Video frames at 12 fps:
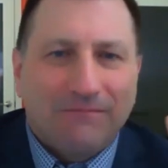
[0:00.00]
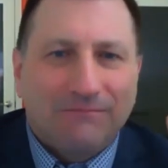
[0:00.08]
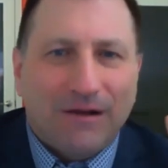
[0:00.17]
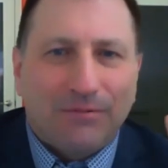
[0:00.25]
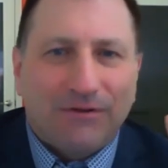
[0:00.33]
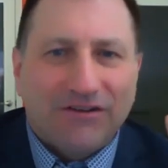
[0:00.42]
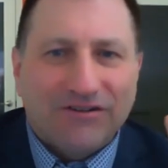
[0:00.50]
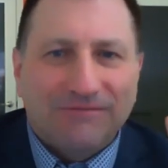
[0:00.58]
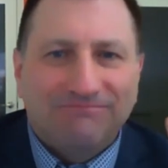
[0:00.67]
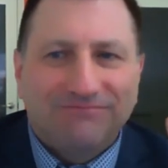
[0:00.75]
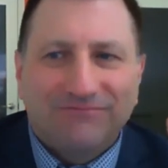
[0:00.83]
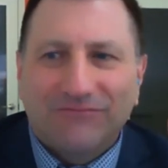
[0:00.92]
My
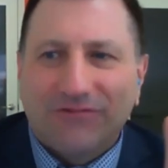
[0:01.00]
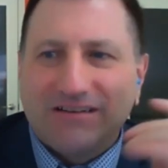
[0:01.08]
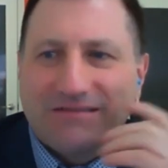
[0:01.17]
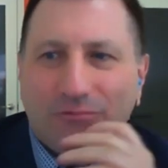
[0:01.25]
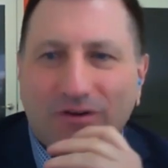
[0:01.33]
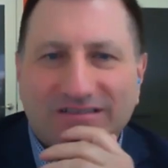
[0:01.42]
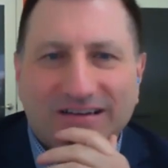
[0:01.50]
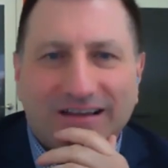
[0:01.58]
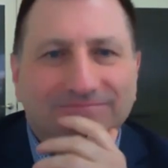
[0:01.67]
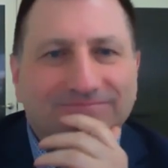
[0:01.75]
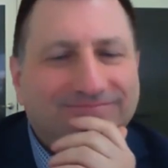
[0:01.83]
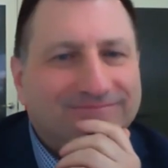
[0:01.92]
pleasure. Great. Well
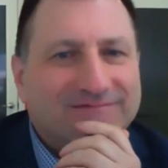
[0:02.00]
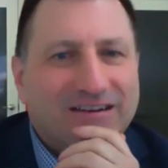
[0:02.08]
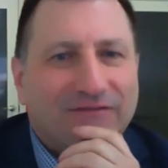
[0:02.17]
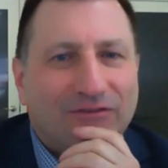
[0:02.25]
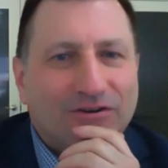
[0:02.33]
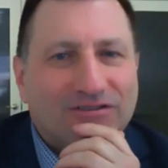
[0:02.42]
said. See you, folks.